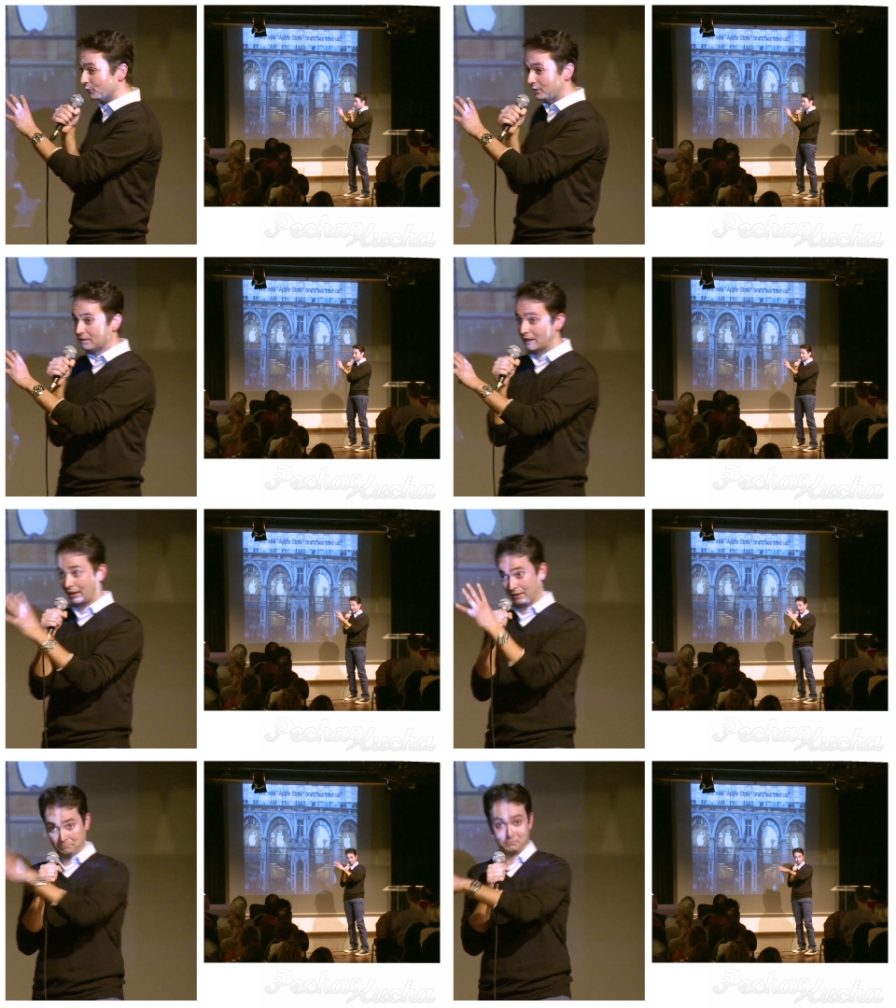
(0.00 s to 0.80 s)
you did
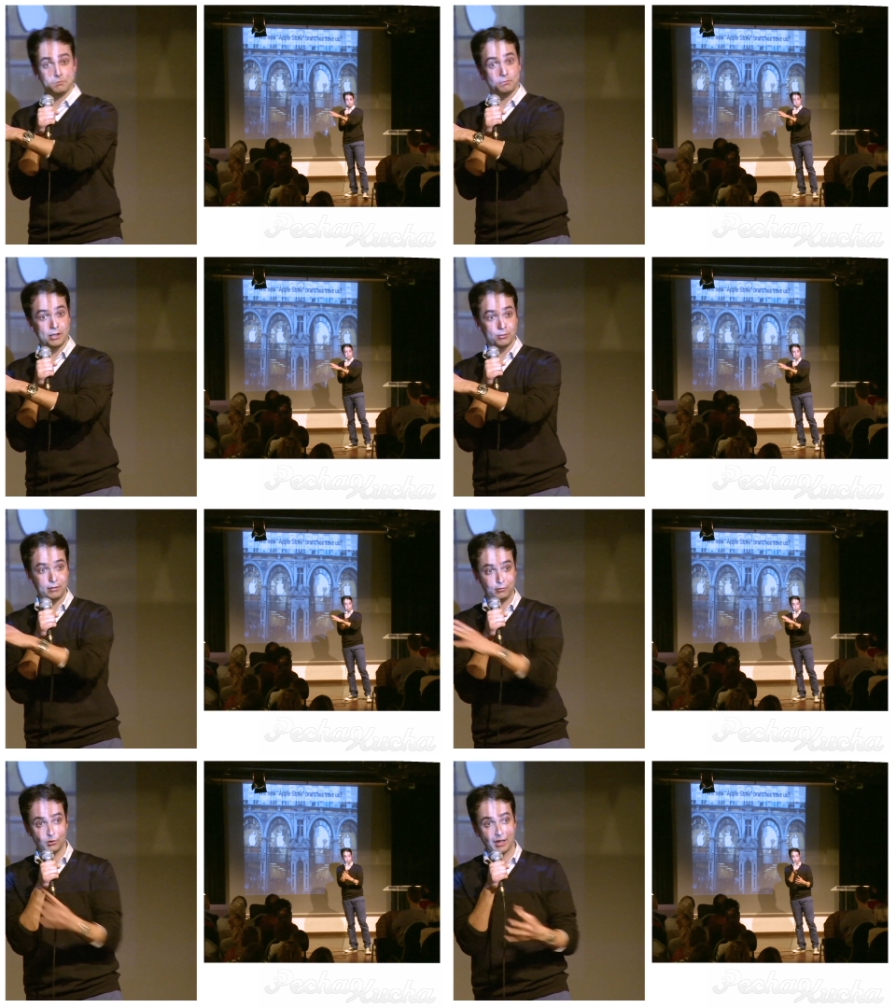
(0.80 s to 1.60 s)
that, by the way,
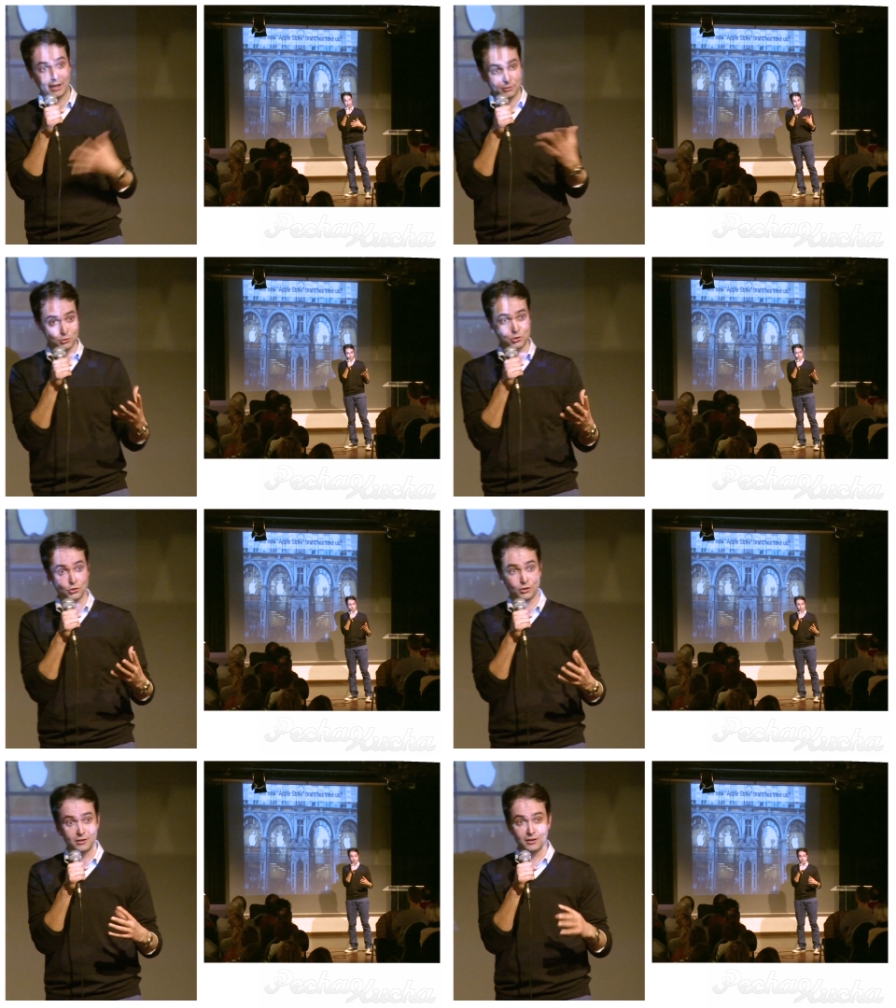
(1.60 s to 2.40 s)
if you can, you
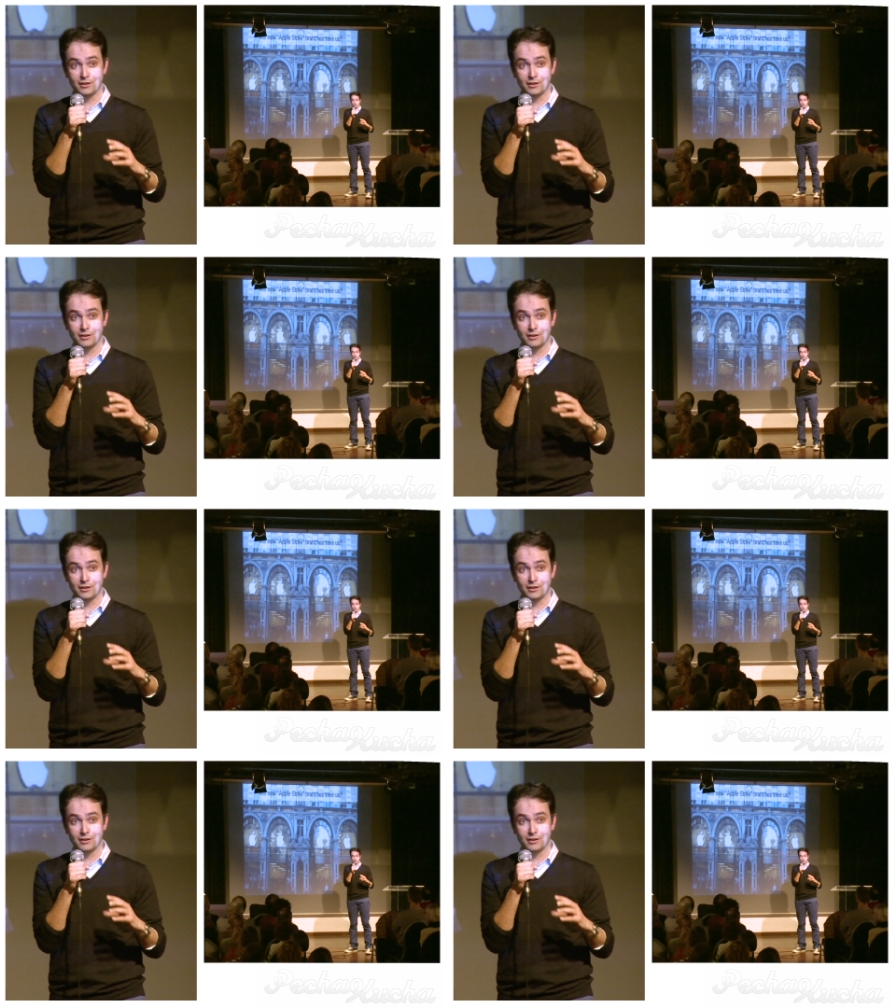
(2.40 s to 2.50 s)
should,